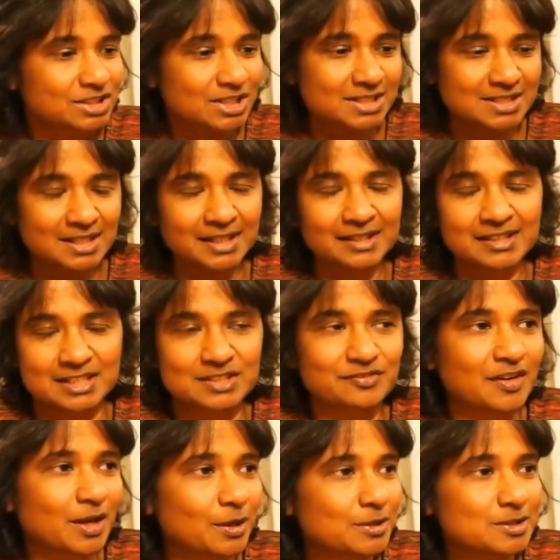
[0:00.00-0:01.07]
Just like these
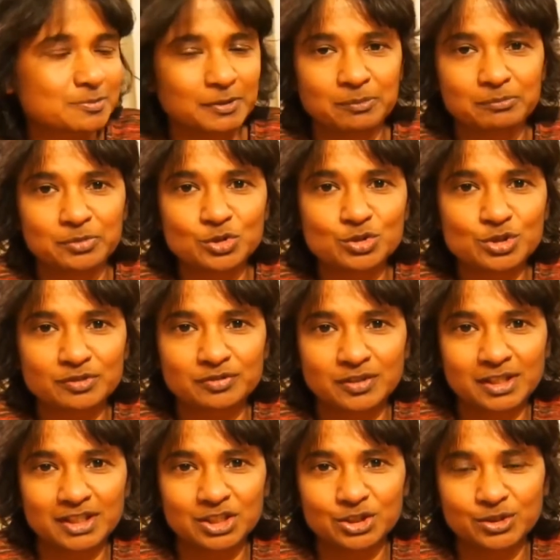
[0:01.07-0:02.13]
flowers being
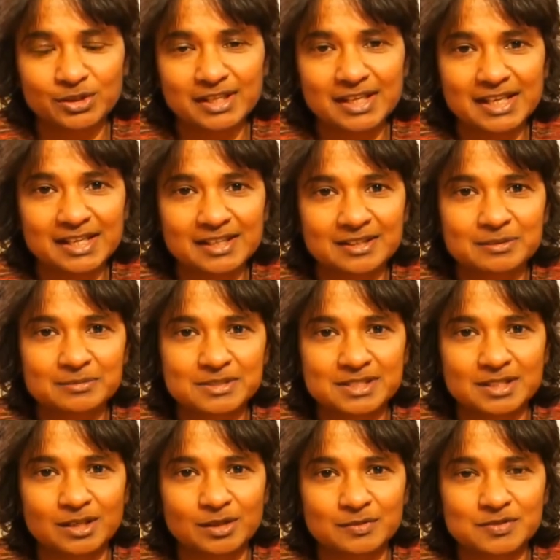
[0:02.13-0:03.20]
beautiful and unique in
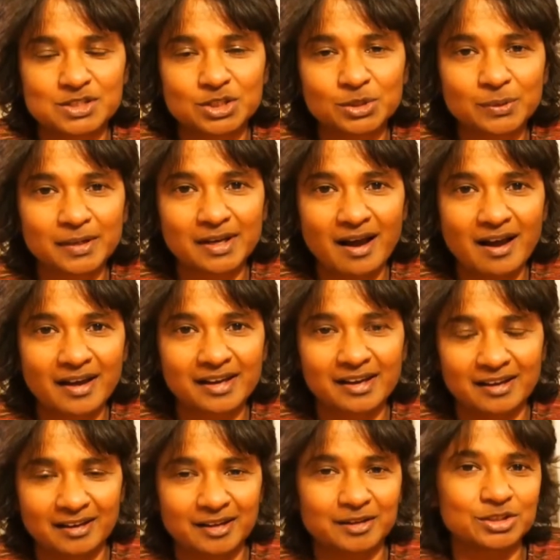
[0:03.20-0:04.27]
themselves, you and
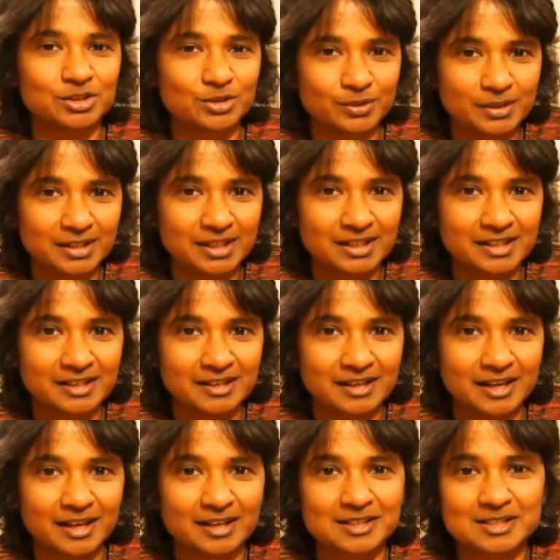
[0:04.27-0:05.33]
I are unique
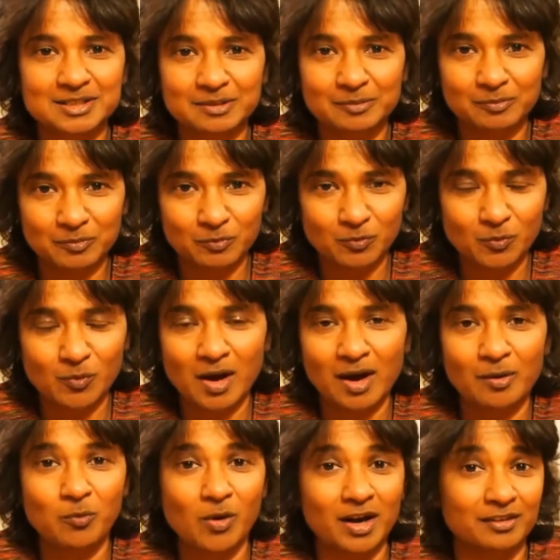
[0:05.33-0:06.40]
and
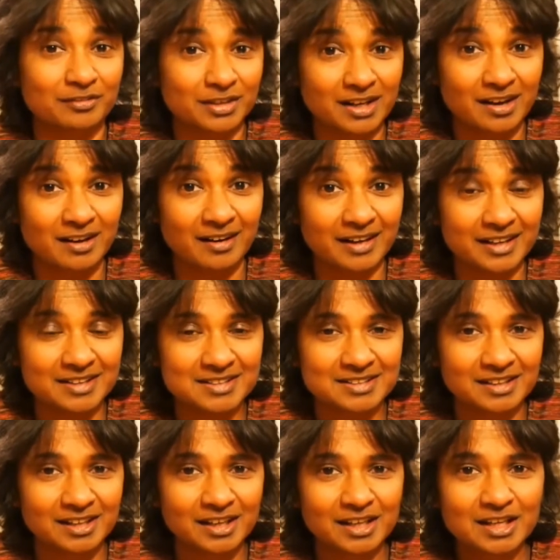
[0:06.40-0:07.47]
one of a kind.
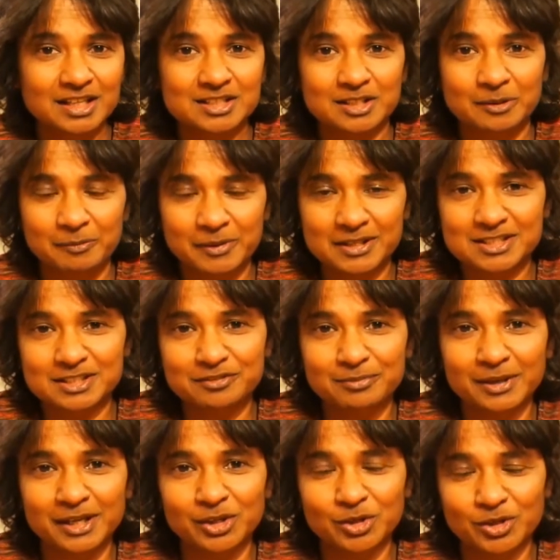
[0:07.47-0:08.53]
To the best of
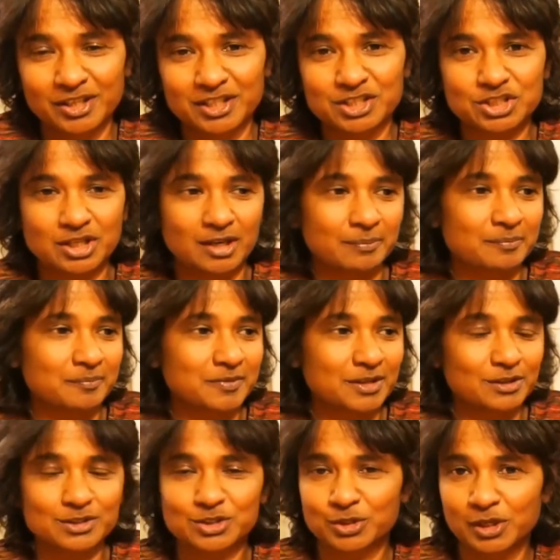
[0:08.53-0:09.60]
my knowledge,
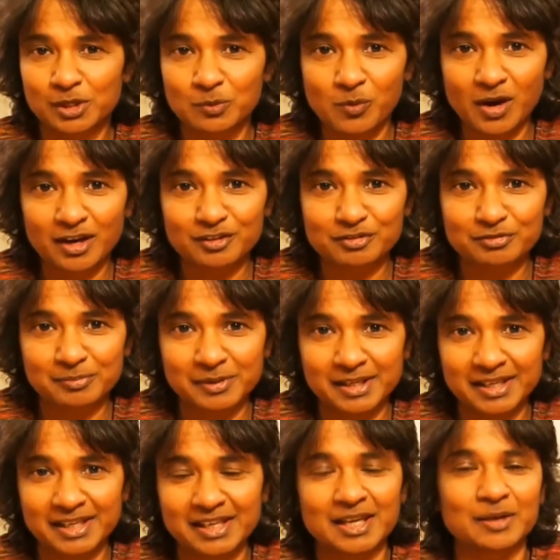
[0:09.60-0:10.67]
there is only one of
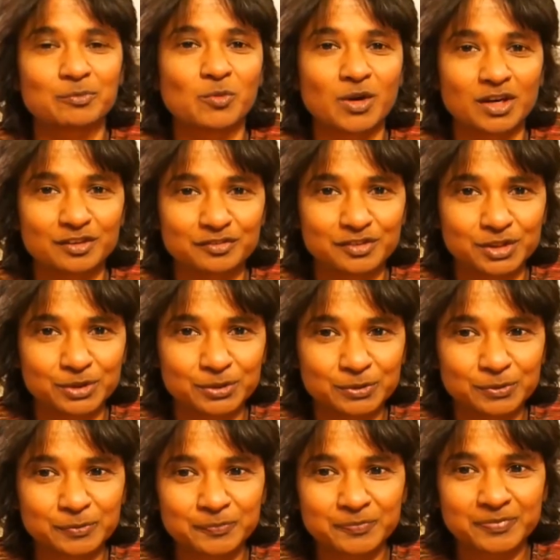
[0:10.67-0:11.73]
me and one of
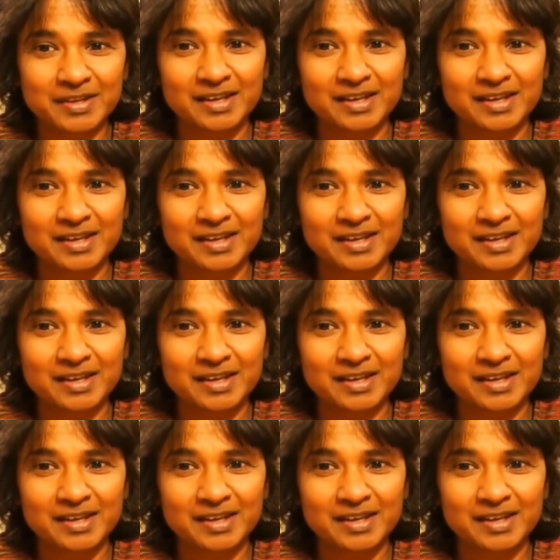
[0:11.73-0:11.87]
you.